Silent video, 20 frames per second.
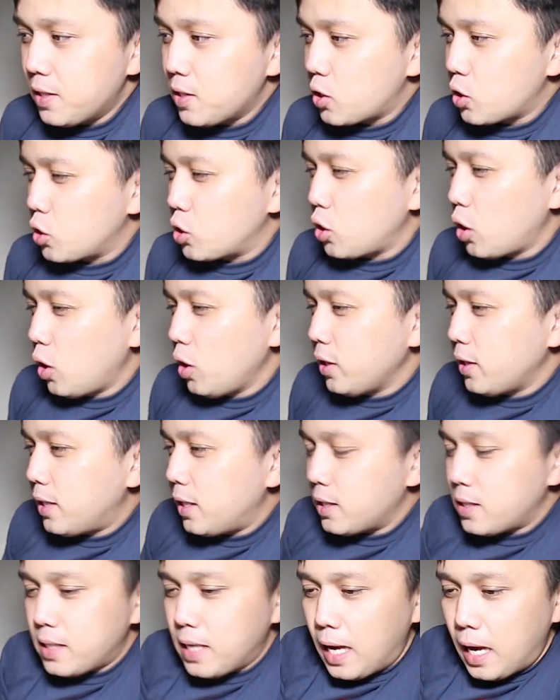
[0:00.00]
installed
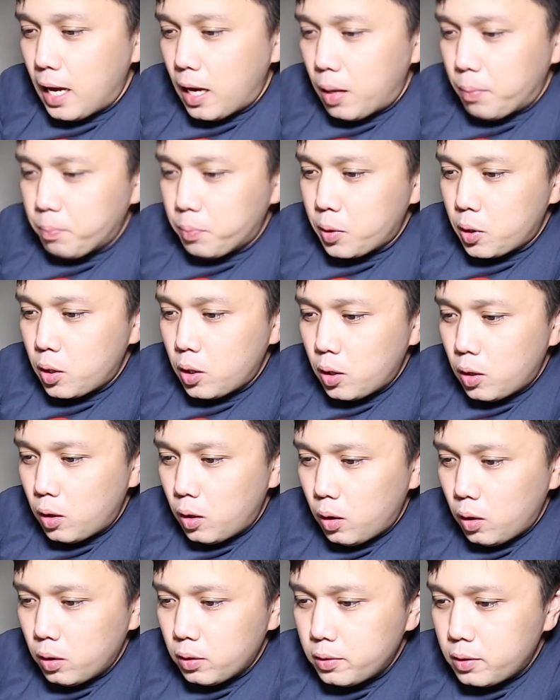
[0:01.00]
this app
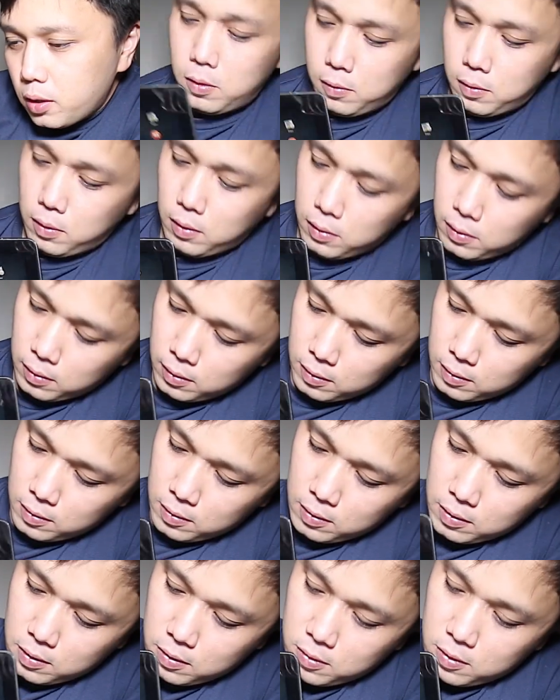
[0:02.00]
called SMC Fan
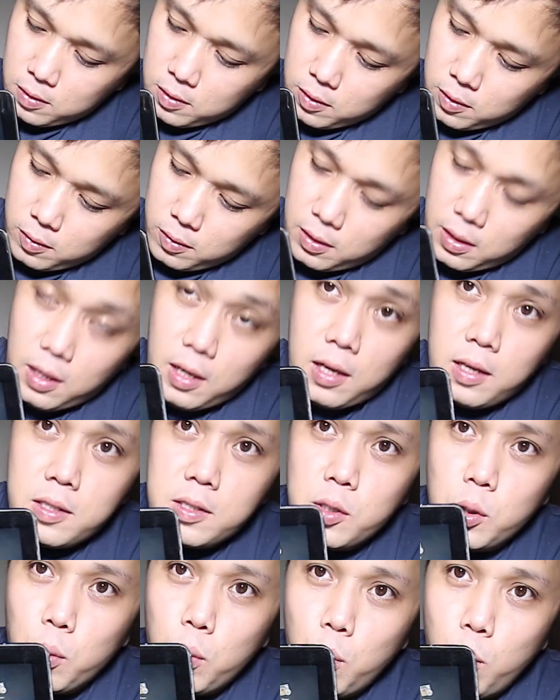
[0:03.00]
Control. Okay,
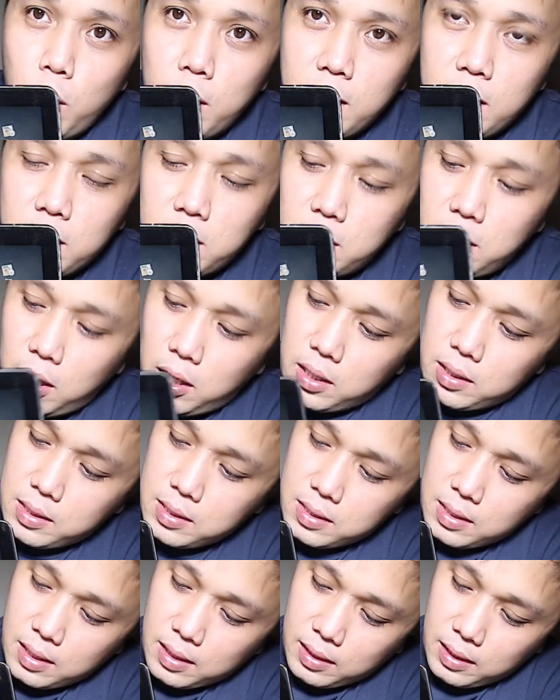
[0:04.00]
so what it
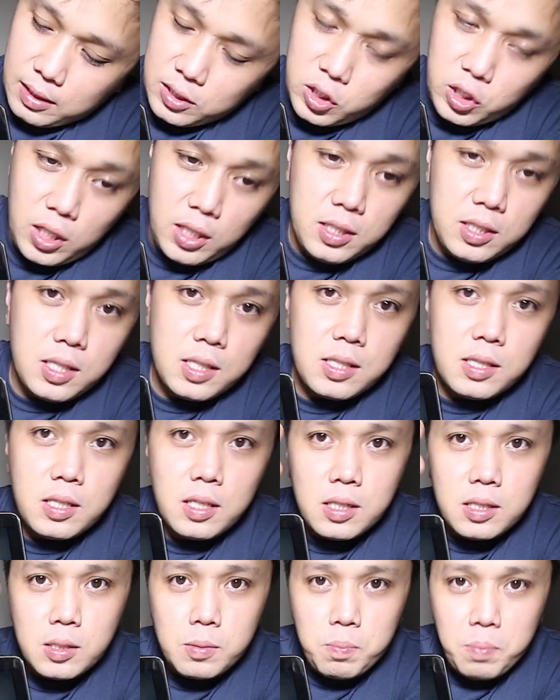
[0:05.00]
does that it changes
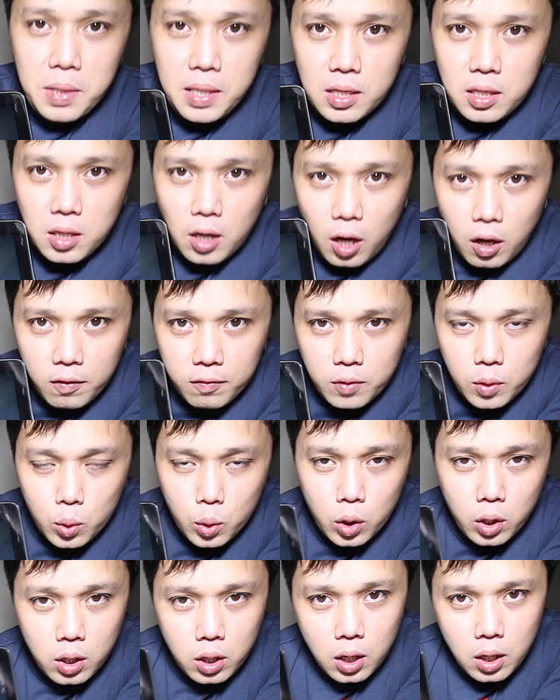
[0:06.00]
the speed of
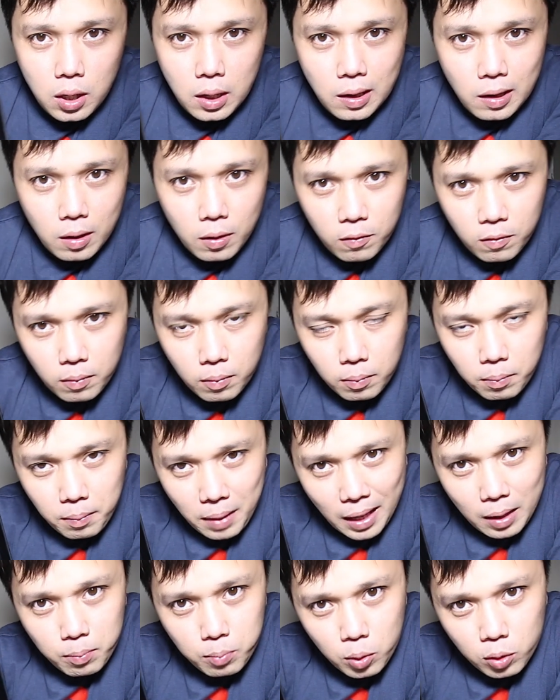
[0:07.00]
your
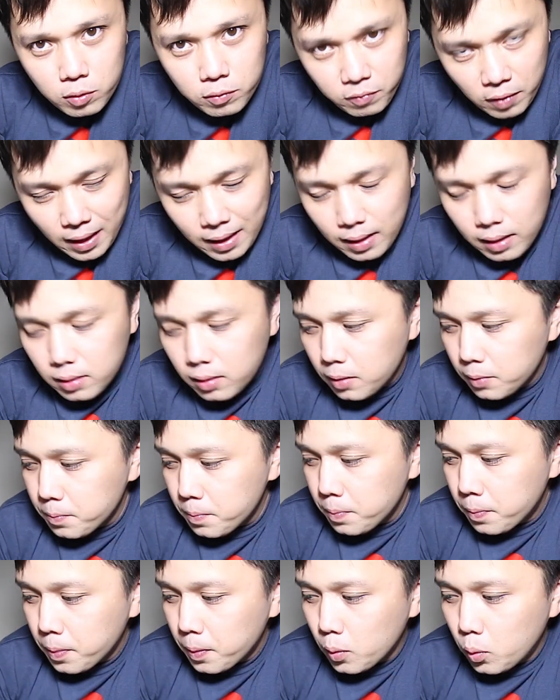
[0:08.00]
MacBook fan,
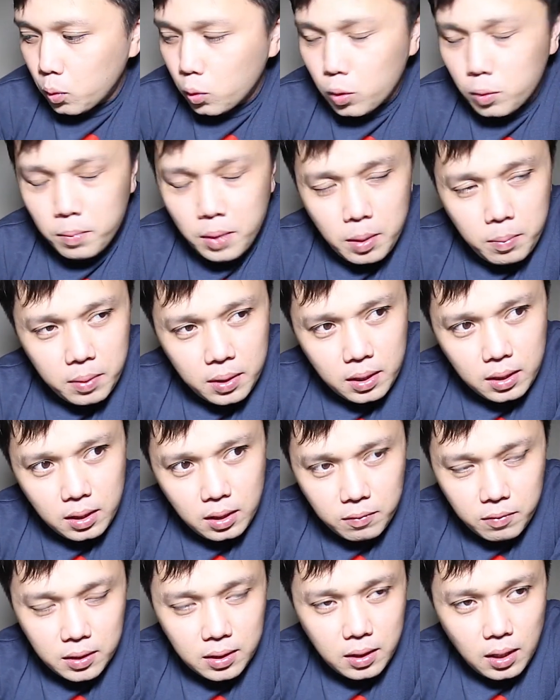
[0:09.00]
or maybe
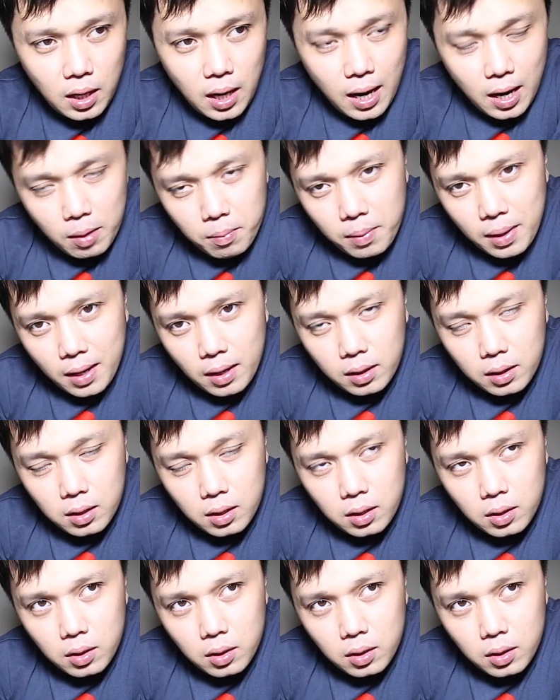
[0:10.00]
even the iMac